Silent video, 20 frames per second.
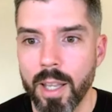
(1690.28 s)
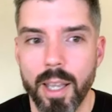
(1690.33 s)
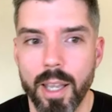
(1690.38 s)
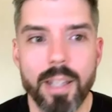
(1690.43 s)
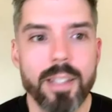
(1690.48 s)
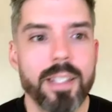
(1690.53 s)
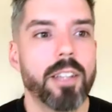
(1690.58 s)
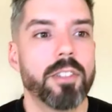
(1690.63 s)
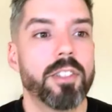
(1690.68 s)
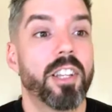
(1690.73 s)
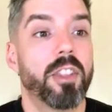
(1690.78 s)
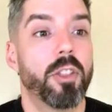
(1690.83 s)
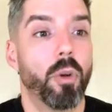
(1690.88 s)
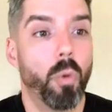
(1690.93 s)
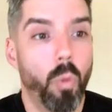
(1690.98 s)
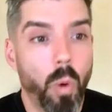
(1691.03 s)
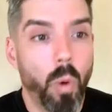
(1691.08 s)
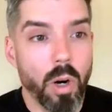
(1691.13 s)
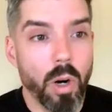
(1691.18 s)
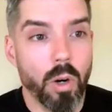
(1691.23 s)
It sounds like the
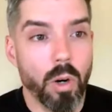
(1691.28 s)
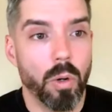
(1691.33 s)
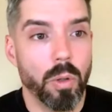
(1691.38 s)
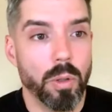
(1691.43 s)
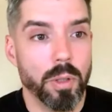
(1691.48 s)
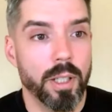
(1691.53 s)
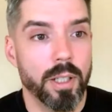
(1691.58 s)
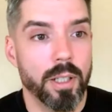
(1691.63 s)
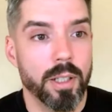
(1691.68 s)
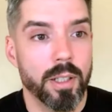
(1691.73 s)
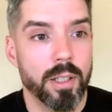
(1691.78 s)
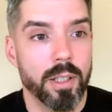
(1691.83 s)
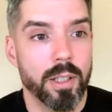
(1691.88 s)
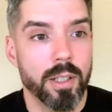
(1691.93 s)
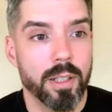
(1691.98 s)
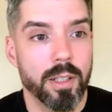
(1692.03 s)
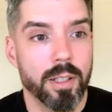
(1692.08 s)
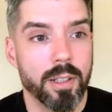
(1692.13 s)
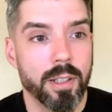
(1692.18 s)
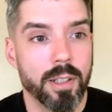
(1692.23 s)
world
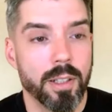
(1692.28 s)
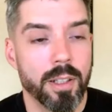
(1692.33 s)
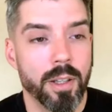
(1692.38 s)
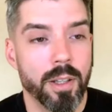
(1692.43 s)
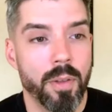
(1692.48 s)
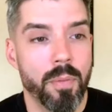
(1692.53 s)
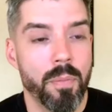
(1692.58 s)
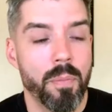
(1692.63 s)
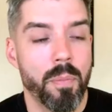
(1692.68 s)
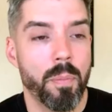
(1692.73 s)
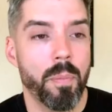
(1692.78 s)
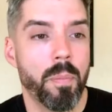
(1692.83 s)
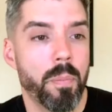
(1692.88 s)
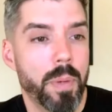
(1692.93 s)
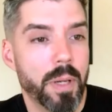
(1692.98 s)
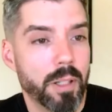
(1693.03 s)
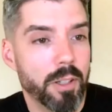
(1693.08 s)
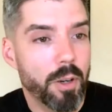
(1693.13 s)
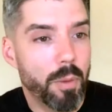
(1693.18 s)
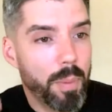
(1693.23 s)

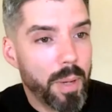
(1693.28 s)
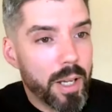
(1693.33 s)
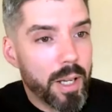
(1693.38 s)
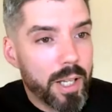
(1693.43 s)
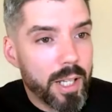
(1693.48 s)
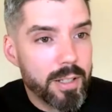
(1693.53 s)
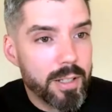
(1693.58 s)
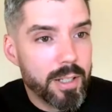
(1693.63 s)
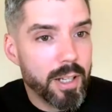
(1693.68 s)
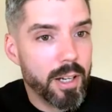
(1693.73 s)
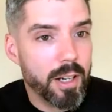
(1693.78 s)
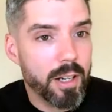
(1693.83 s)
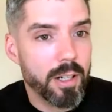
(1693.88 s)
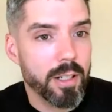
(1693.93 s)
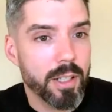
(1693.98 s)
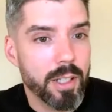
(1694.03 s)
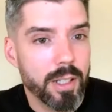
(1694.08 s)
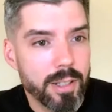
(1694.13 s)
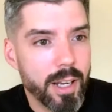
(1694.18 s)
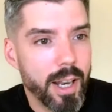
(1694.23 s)
put a little bug in his
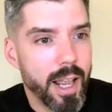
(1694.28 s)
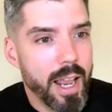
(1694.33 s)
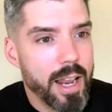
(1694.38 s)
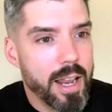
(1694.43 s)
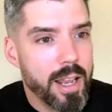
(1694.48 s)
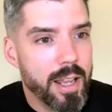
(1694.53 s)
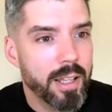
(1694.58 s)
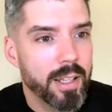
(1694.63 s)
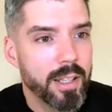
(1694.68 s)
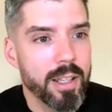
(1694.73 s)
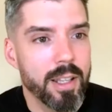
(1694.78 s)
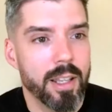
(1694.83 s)
ear and said, hey,